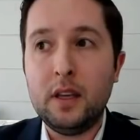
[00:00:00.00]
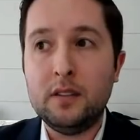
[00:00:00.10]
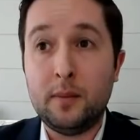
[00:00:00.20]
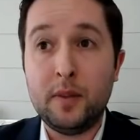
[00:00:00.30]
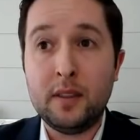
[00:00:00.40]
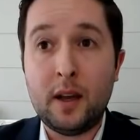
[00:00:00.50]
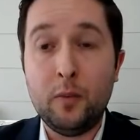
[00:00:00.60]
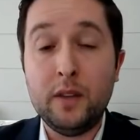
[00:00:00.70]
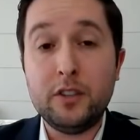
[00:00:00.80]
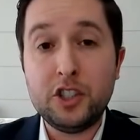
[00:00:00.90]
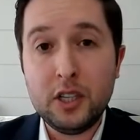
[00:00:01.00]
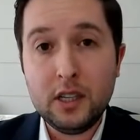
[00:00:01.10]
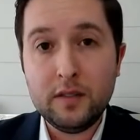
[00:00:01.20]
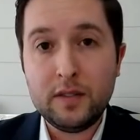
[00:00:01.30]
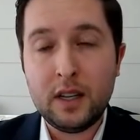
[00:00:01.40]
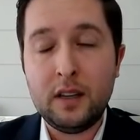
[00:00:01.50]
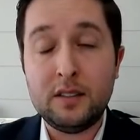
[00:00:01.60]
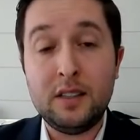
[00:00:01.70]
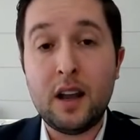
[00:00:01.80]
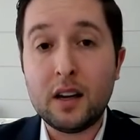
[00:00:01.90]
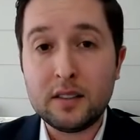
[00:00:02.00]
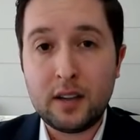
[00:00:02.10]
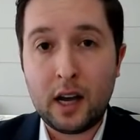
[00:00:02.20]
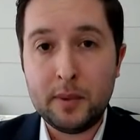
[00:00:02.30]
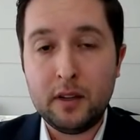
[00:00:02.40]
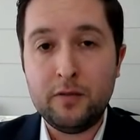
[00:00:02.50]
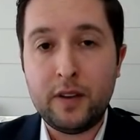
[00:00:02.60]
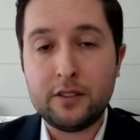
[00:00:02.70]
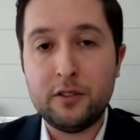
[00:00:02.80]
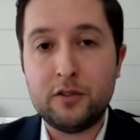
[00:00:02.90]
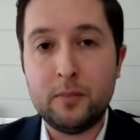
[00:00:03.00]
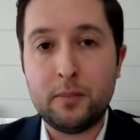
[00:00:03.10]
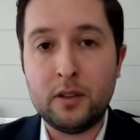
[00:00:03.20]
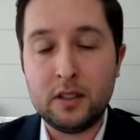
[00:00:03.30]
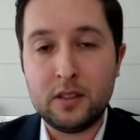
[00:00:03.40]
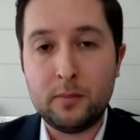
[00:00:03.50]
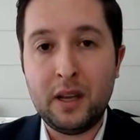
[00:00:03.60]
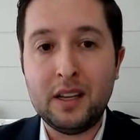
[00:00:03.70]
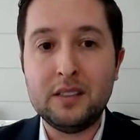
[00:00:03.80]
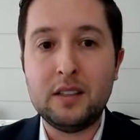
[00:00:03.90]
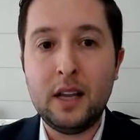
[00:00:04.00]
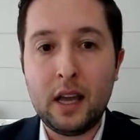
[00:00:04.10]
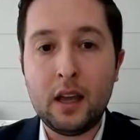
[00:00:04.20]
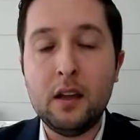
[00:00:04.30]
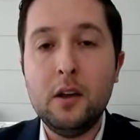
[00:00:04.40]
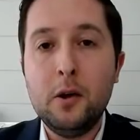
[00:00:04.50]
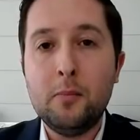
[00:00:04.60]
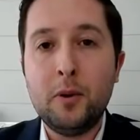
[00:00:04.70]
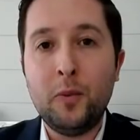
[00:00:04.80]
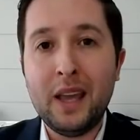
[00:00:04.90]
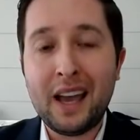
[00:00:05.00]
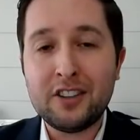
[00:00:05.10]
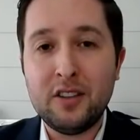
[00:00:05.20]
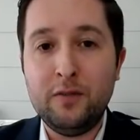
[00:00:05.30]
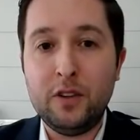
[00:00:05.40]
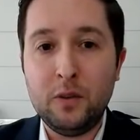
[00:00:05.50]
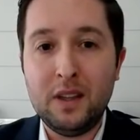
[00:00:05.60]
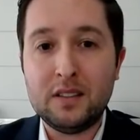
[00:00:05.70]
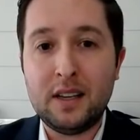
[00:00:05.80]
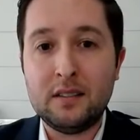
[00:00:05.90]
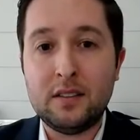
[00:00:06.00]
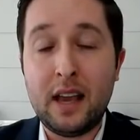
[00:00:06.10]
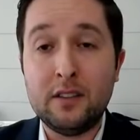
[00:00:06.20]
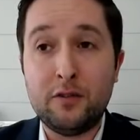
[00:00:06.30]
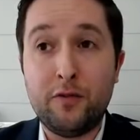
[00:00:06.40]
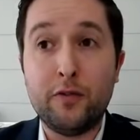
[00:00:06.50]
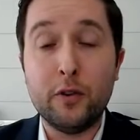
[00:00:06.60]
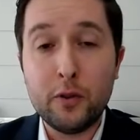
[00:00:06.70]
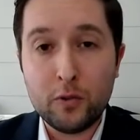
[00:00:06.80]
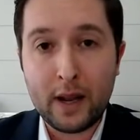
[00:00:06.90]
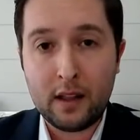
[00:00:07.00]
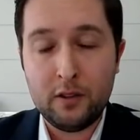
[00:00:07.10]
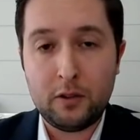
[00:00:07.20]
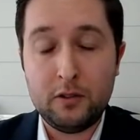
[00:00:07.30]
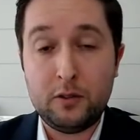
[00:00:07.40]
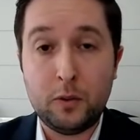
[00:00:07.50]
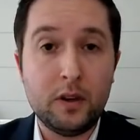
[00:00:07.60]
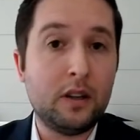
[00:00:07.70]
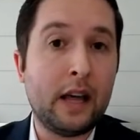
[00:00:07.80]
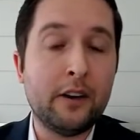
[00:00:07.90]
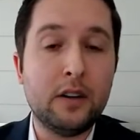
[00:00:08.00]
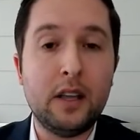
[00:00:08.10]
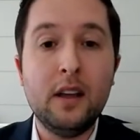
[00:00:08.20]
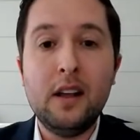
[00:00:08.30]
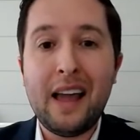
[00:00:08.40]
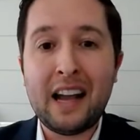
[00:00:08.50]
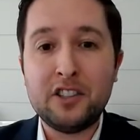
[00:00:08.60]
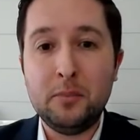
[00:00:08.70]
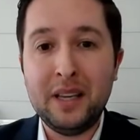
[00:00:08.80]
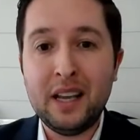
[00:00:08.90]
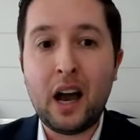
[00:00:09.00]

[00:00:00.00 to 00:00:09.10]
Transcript: is something that we've achieved and is not stopping investors from participating today, but we actually view this as further regulatory clarity actually being